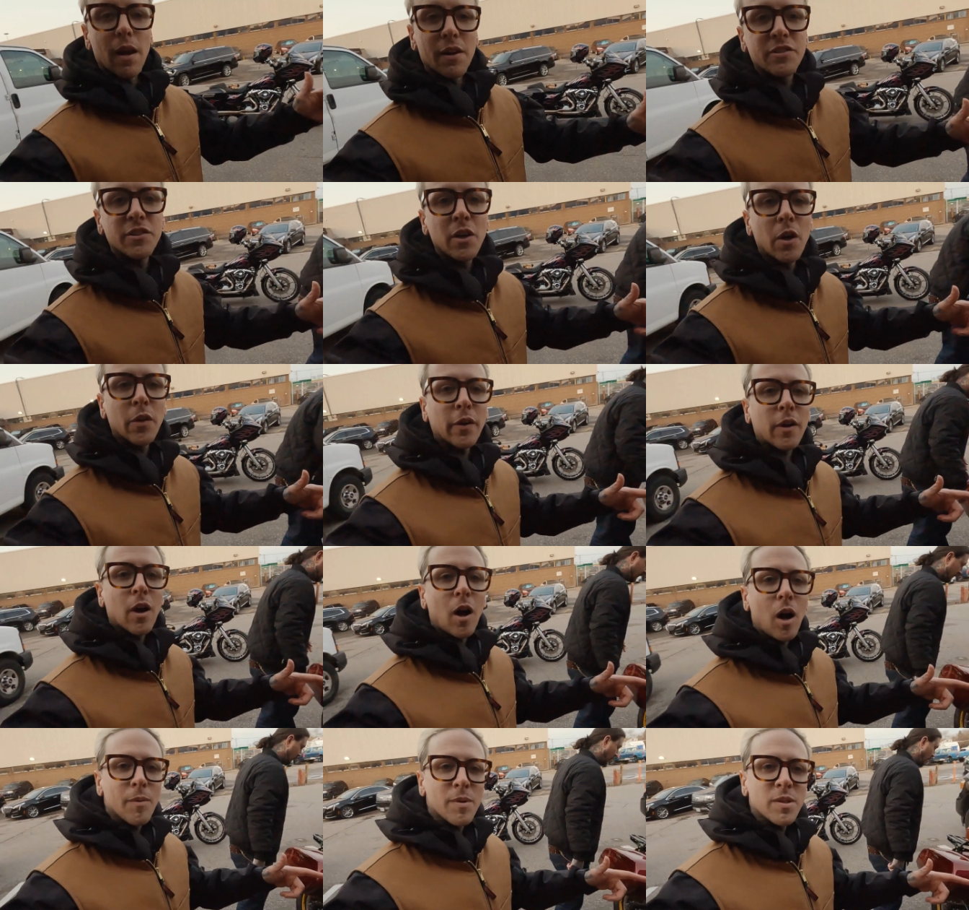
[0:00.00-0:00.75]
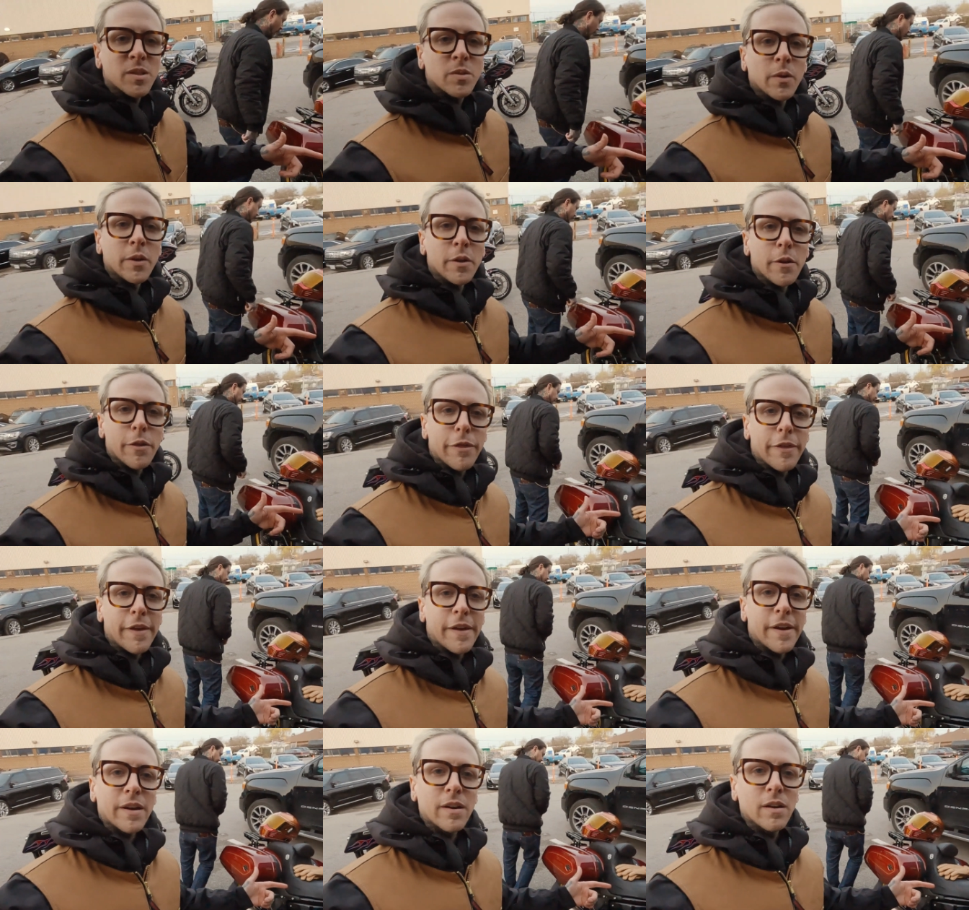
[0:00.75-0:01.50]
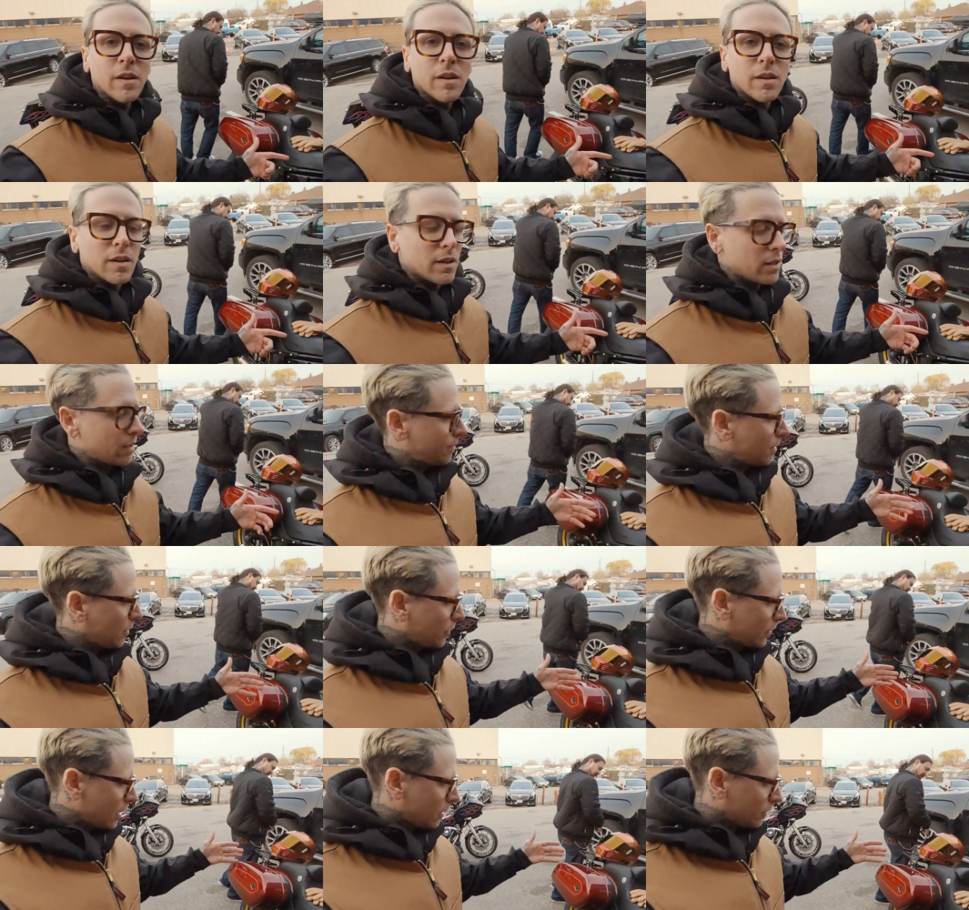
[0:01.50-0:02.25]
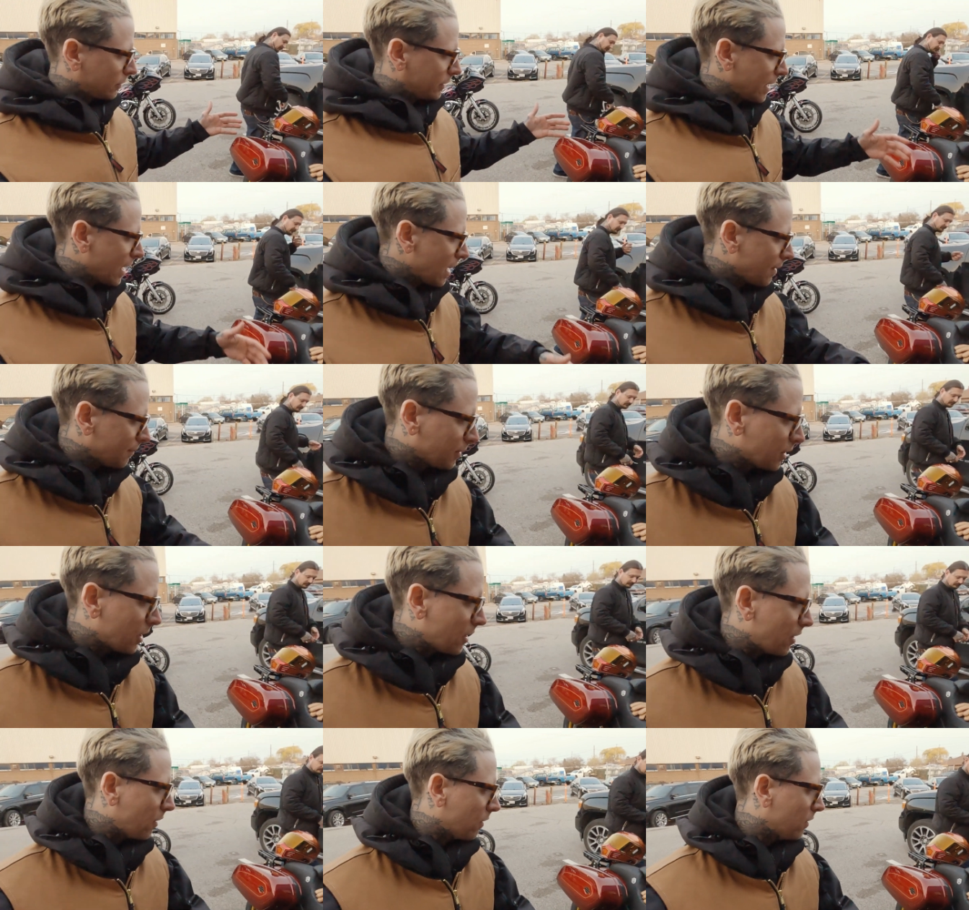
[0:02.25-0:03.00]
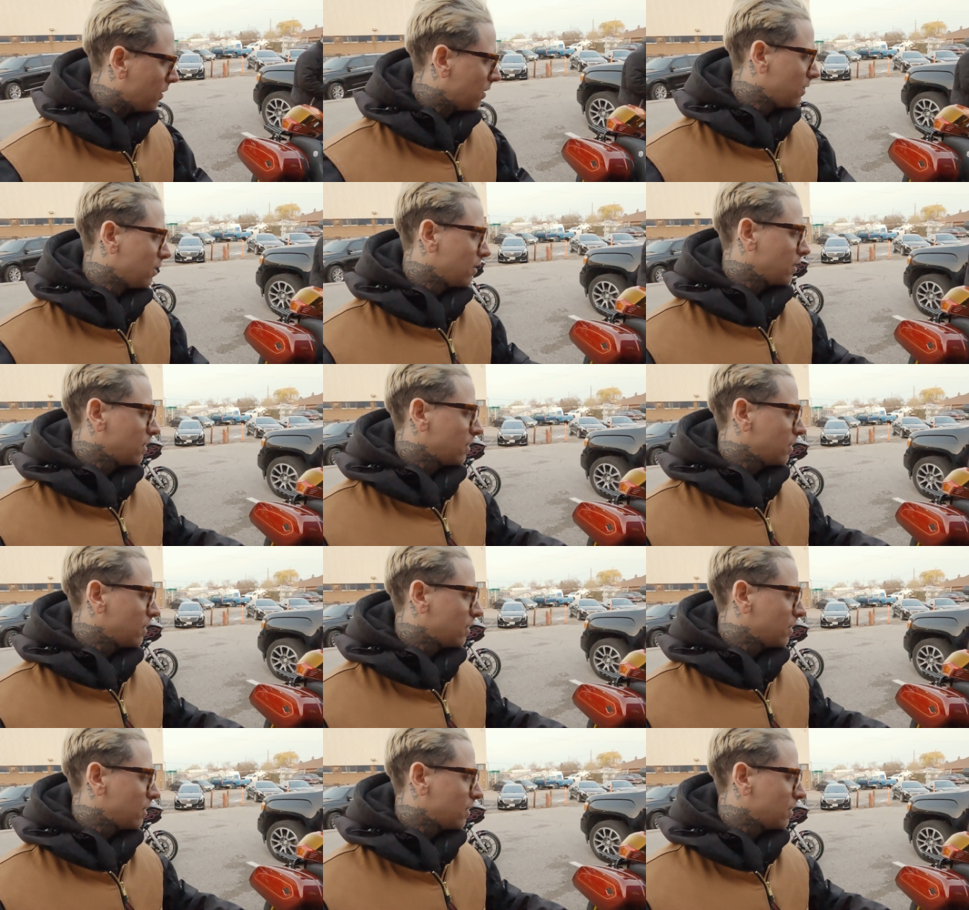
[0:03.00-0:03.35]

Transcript: Let us know in the comments what you think about the El Diablo.